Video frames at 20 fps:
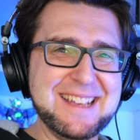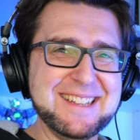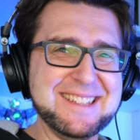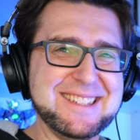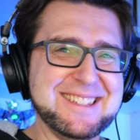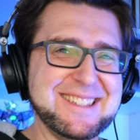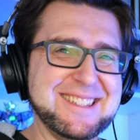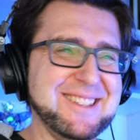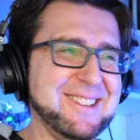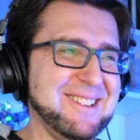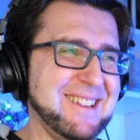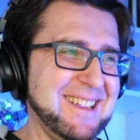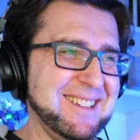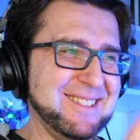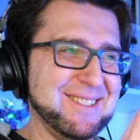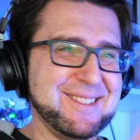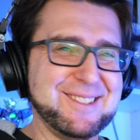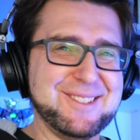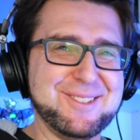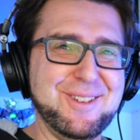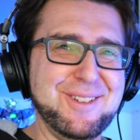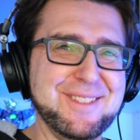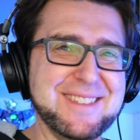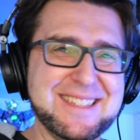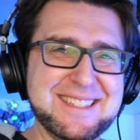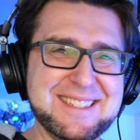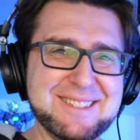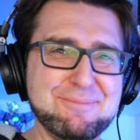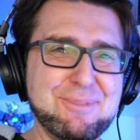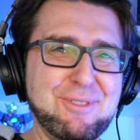i just i just saw
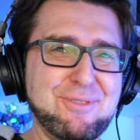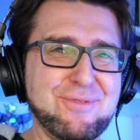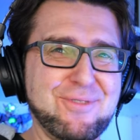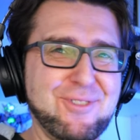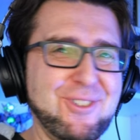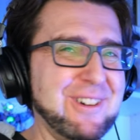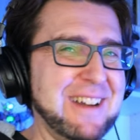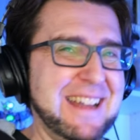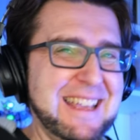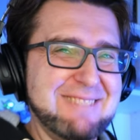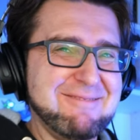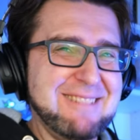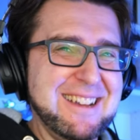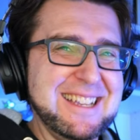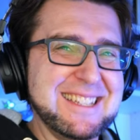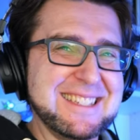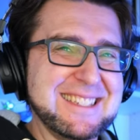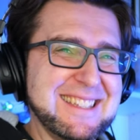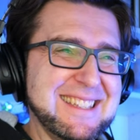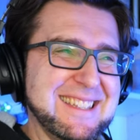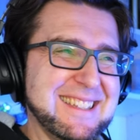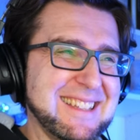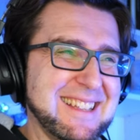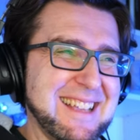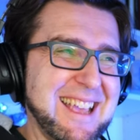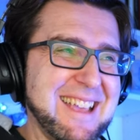this before like why is this